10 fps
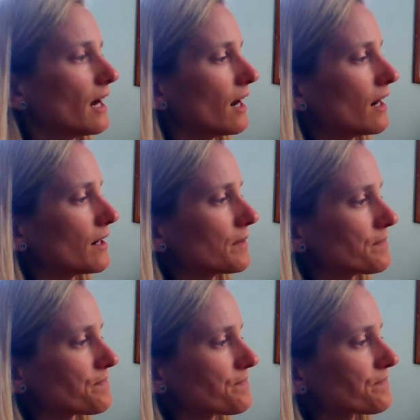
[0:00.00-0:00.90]

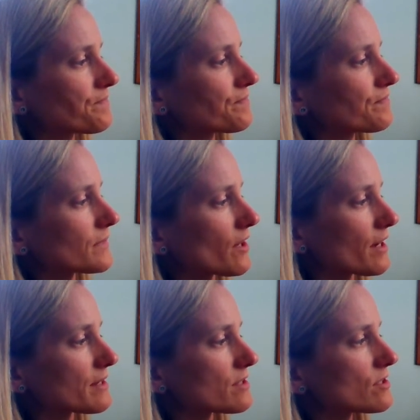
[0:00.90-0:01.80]
All
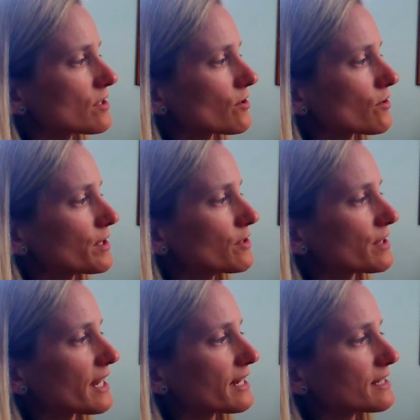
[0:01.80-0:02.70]
right, so we know
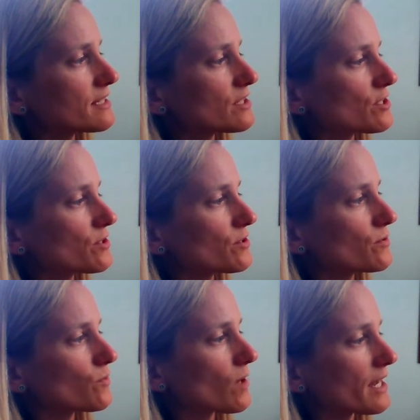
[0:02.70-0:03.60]
that x is 2,
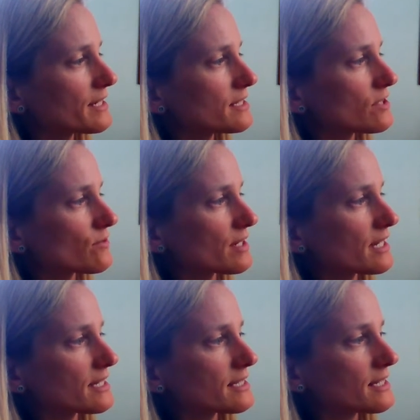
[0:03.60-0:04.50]
y is 3,
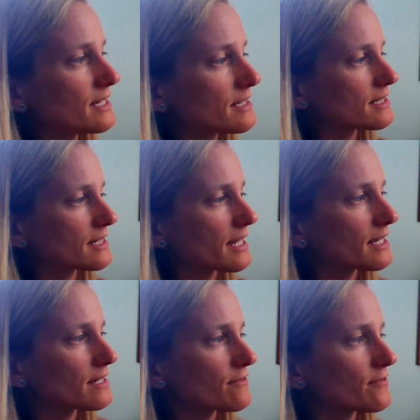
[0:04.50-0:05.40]
and z
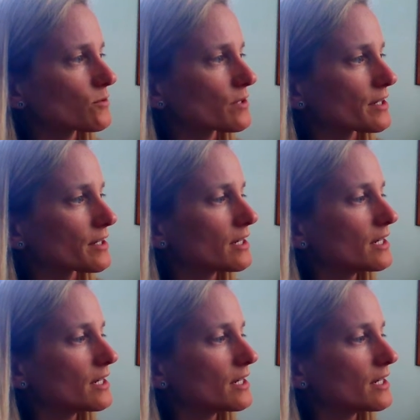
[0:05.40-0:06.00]
negative 4.